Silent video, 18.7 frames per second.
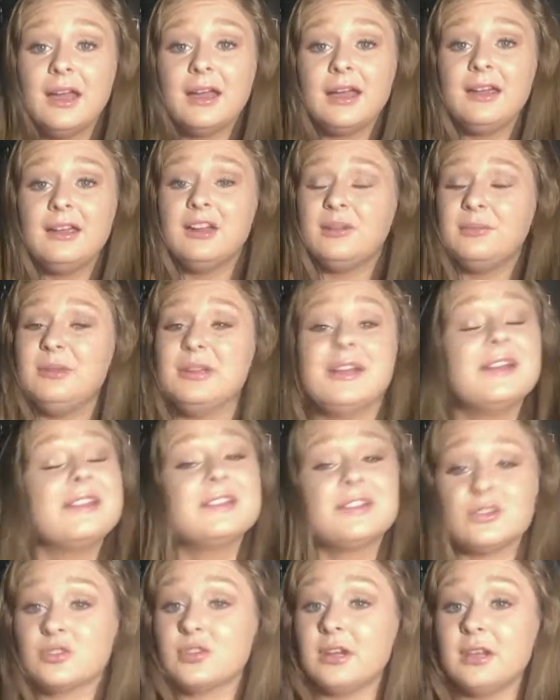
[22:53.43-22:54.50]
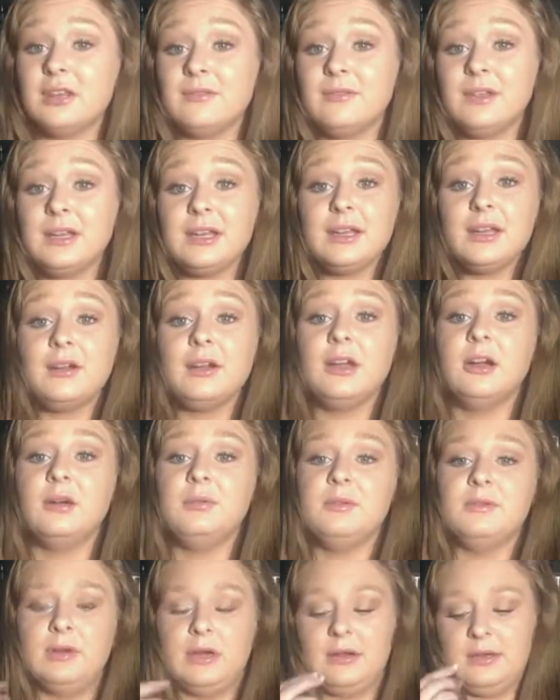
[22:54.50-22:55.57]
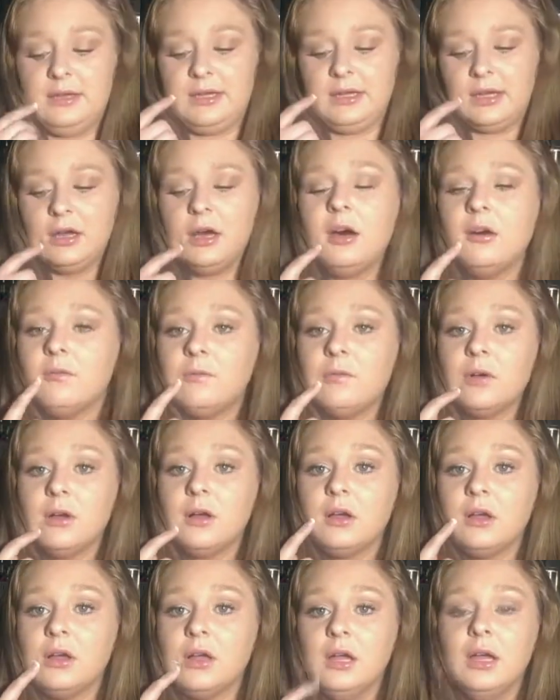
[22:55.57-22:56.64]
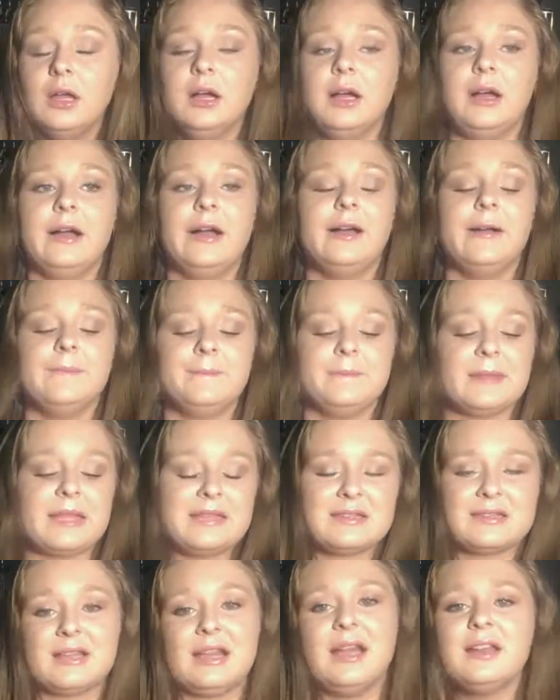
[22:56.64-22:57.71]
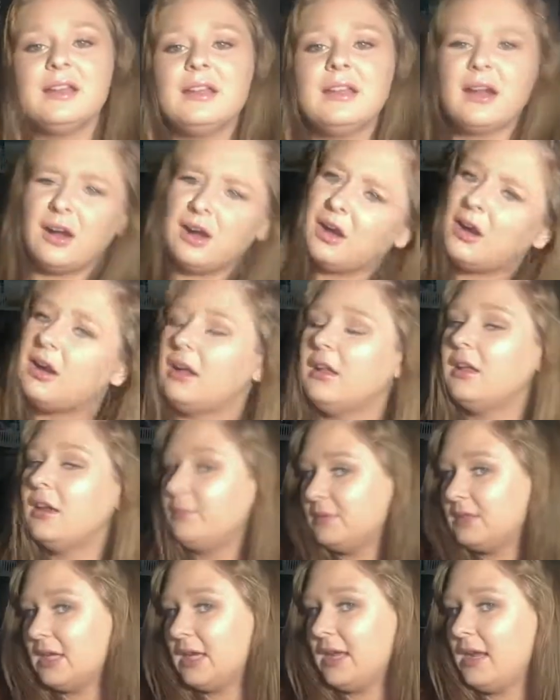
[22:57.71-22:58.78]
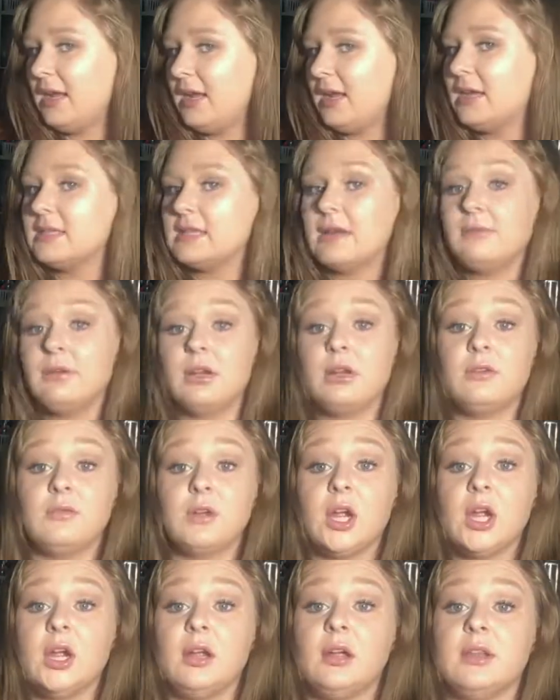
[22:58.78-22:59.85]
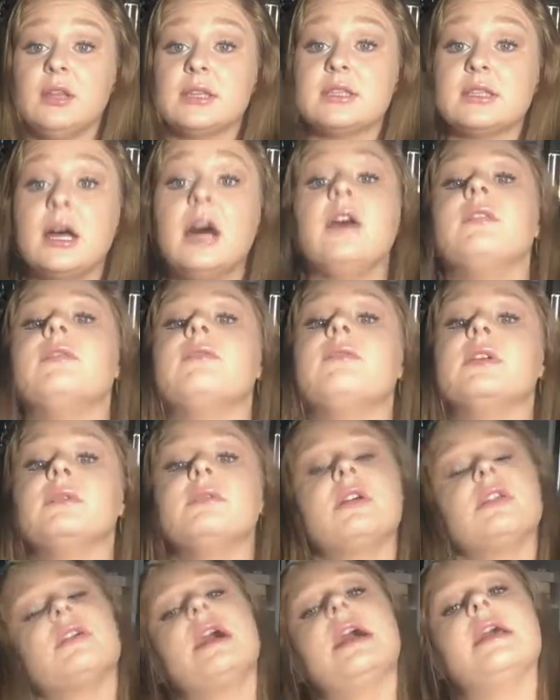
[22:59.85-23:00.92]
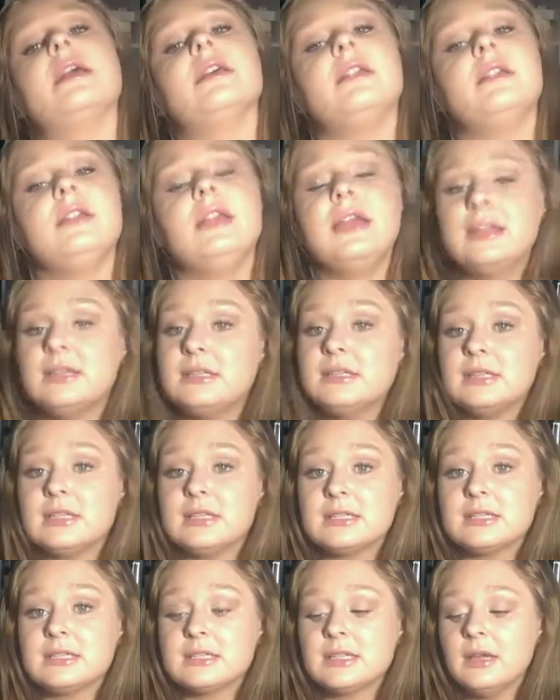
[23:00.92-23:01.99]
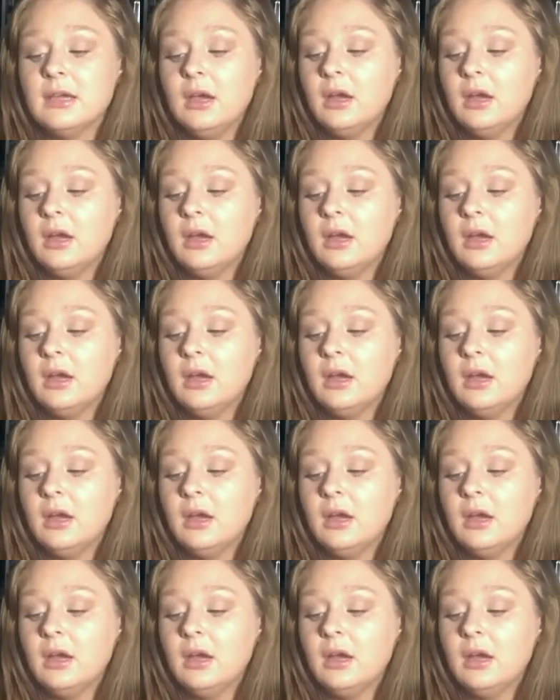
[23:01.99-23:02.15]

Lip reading: I hope you guys enjoyed the video. I hope you found it helpful. This is kind of like a haul update because I went over the stuff and whether I liked it.